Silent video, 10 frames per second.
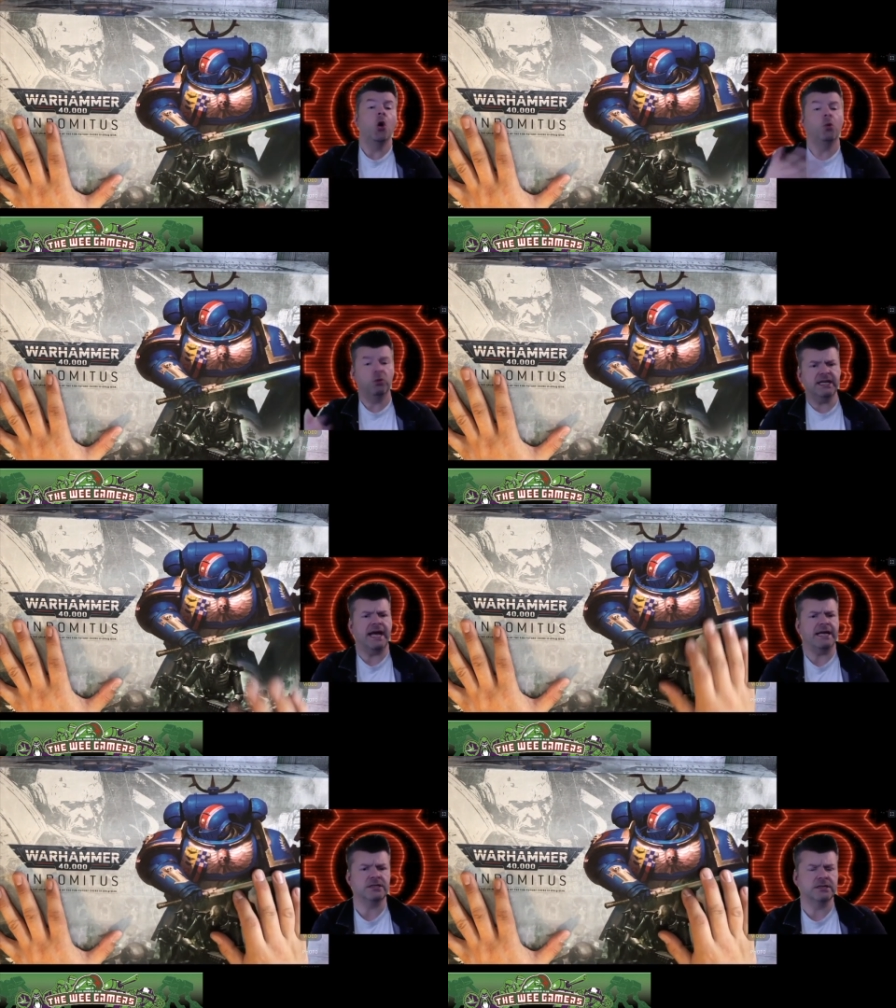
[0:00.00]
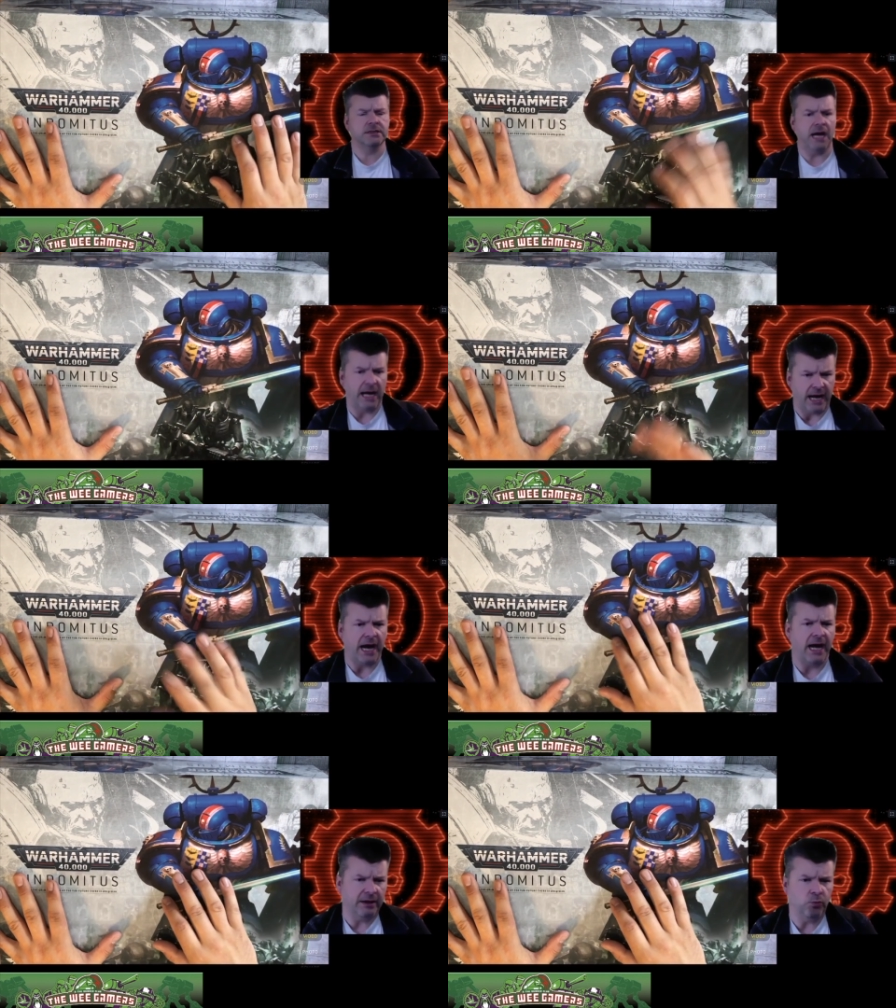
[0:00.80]
well, yes, I,
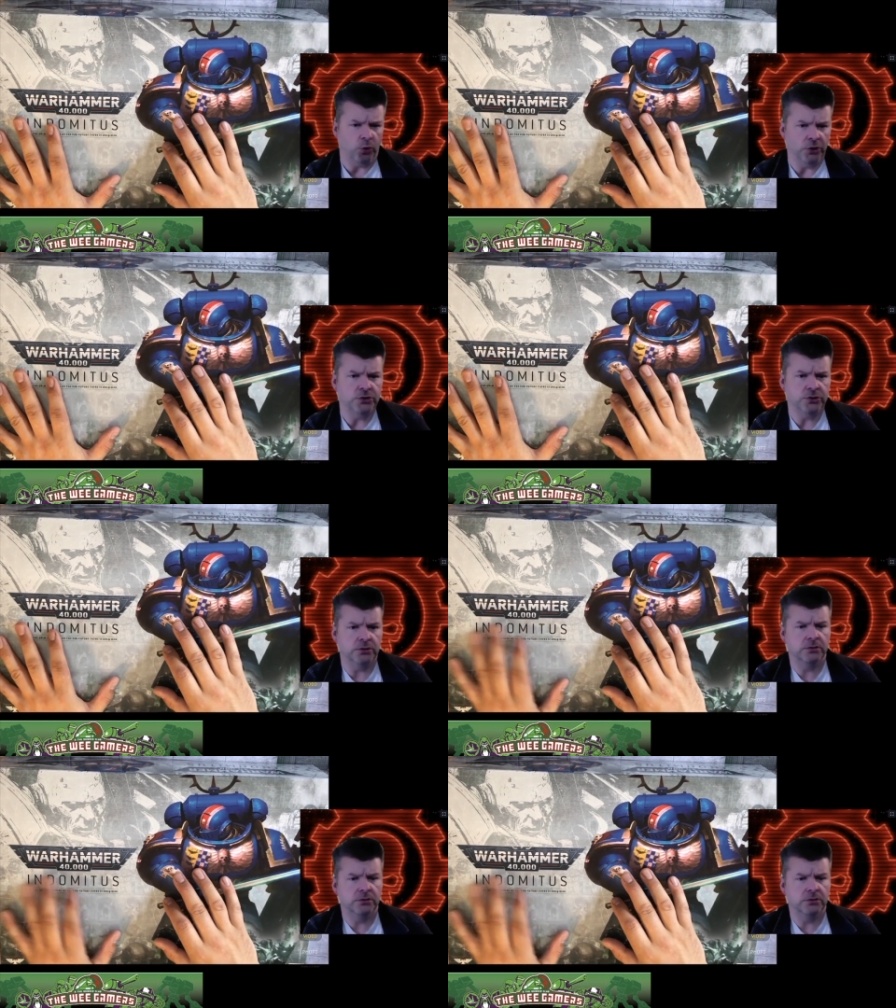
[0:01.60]
I would